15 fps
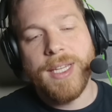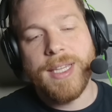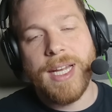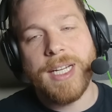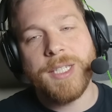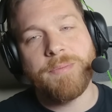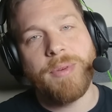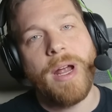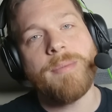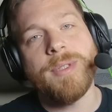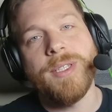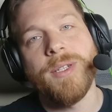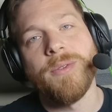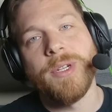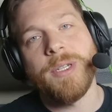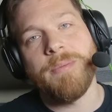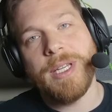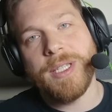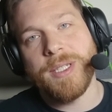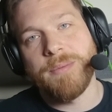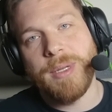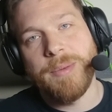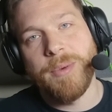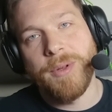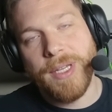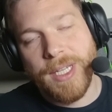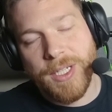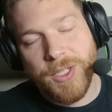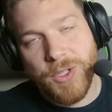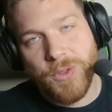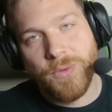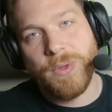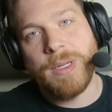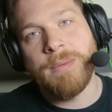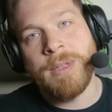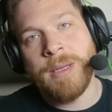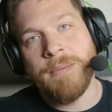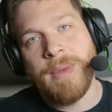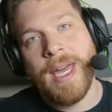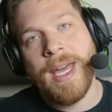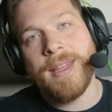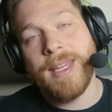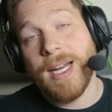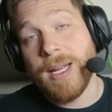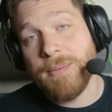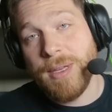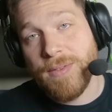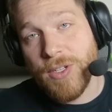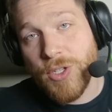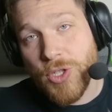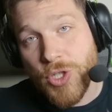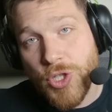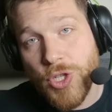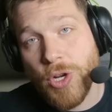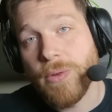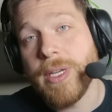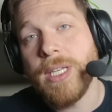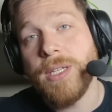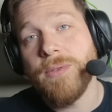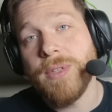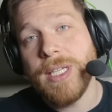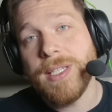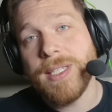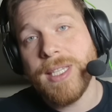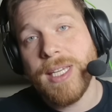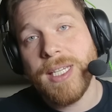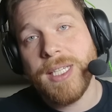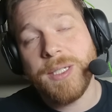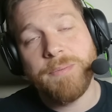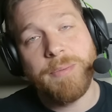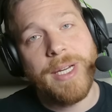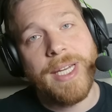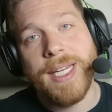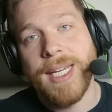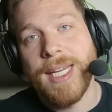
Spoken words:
that it's probably going to make some people extremely mad that I'm even showing you these things, but